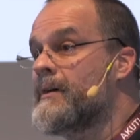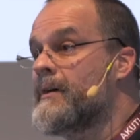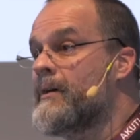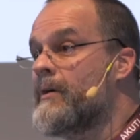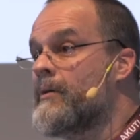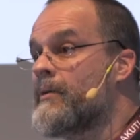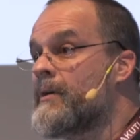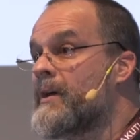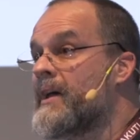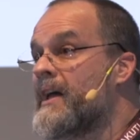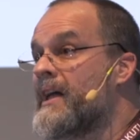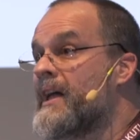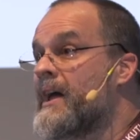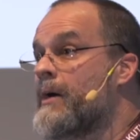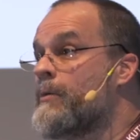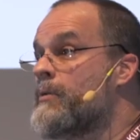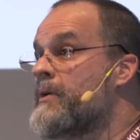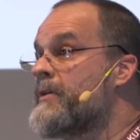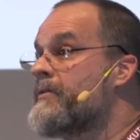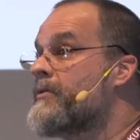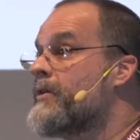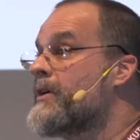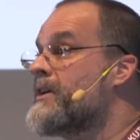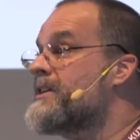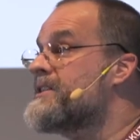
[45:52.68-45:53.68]
Okay? And
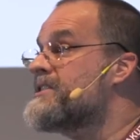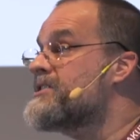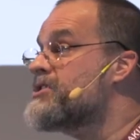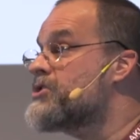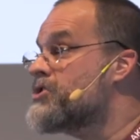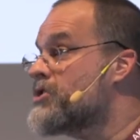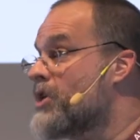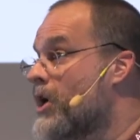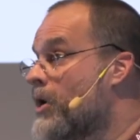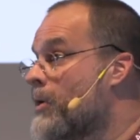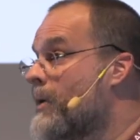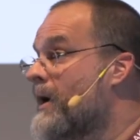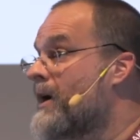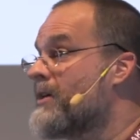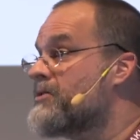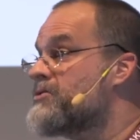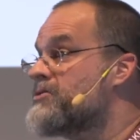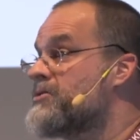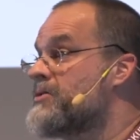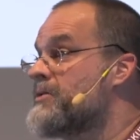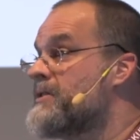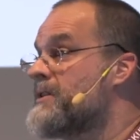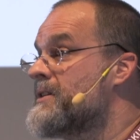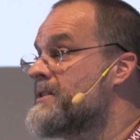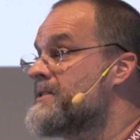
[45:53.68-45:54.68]
we've got to show our
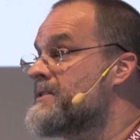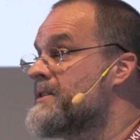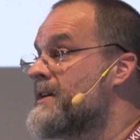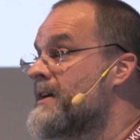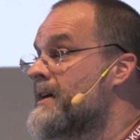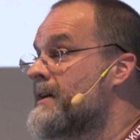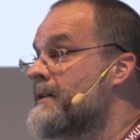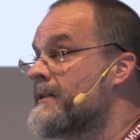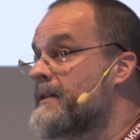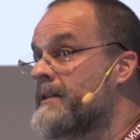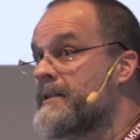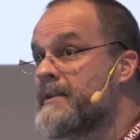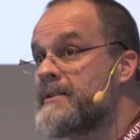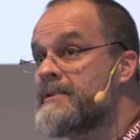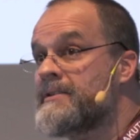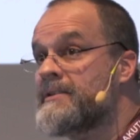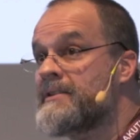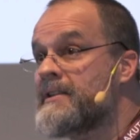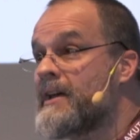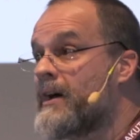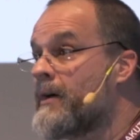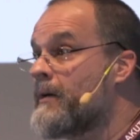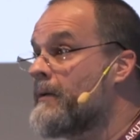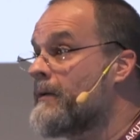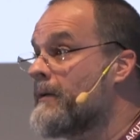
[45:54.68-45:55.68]
juniors that this is
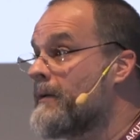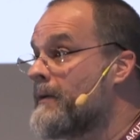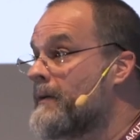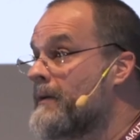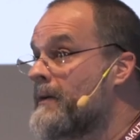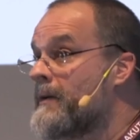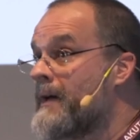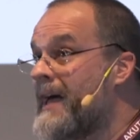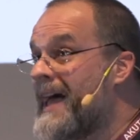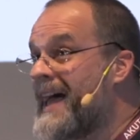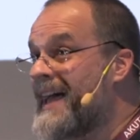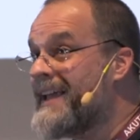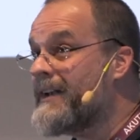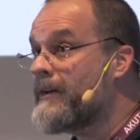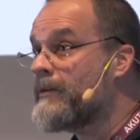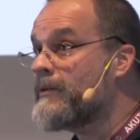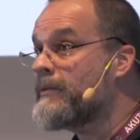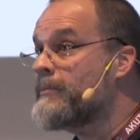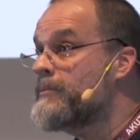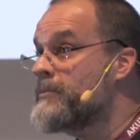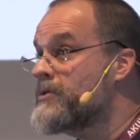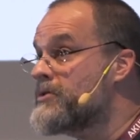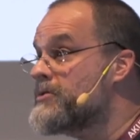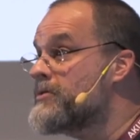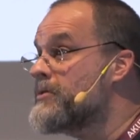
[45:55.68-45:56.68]
how adult,
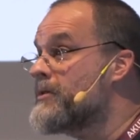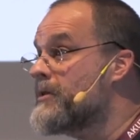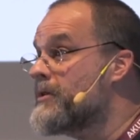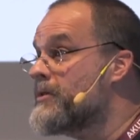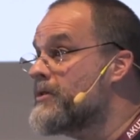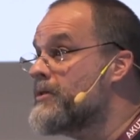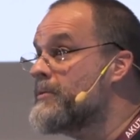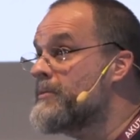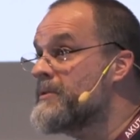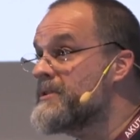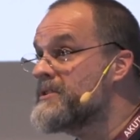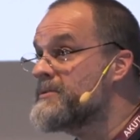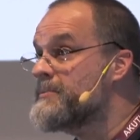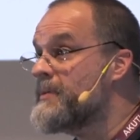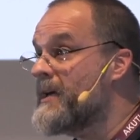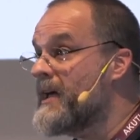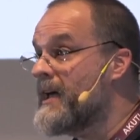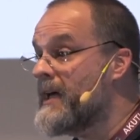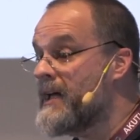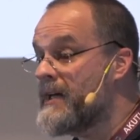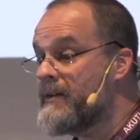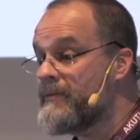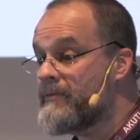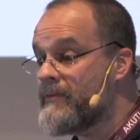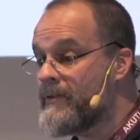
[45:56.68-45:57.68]
mature humans
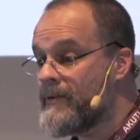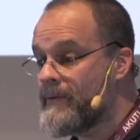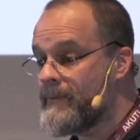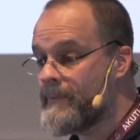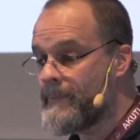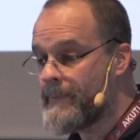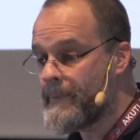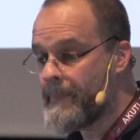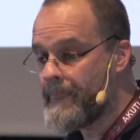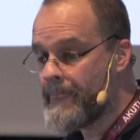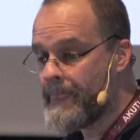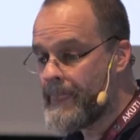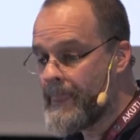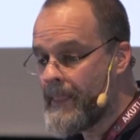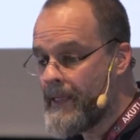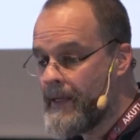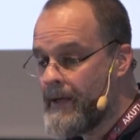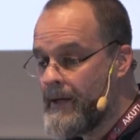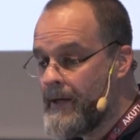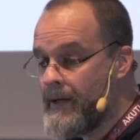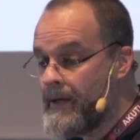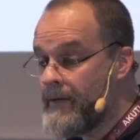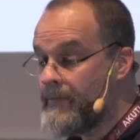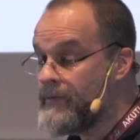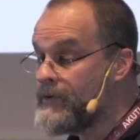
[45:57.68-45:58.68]
behave.
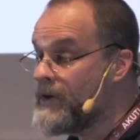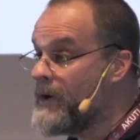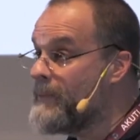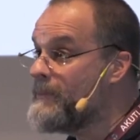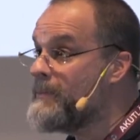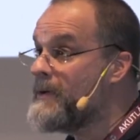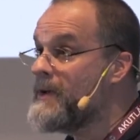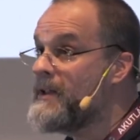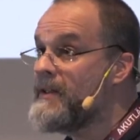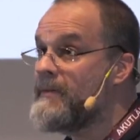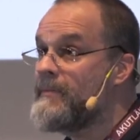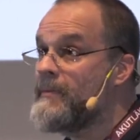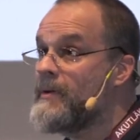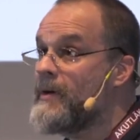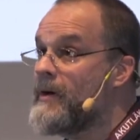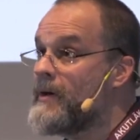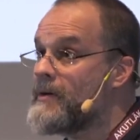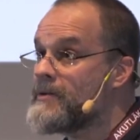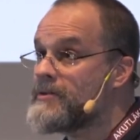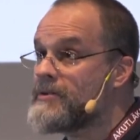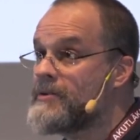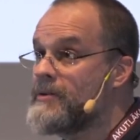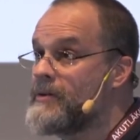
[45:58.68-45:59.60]
If you don't believe me, ask